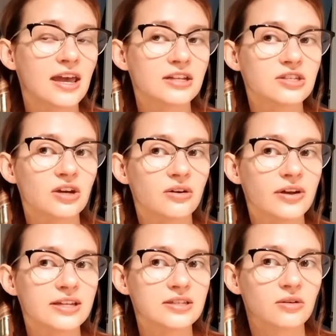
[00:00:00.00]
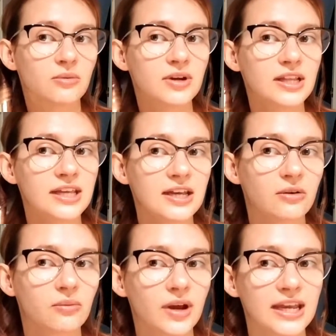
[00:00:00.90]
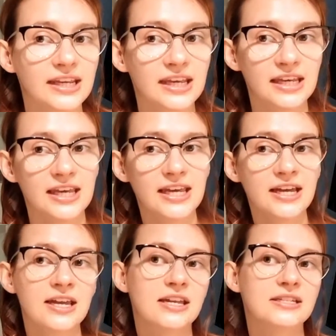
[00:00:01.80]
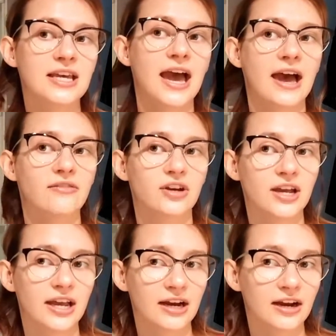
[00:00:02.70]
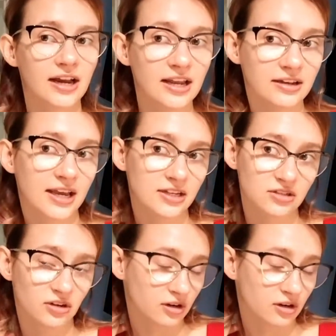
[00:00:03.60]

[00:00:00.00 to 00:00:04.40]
And so it's a really great key to have your hair in nice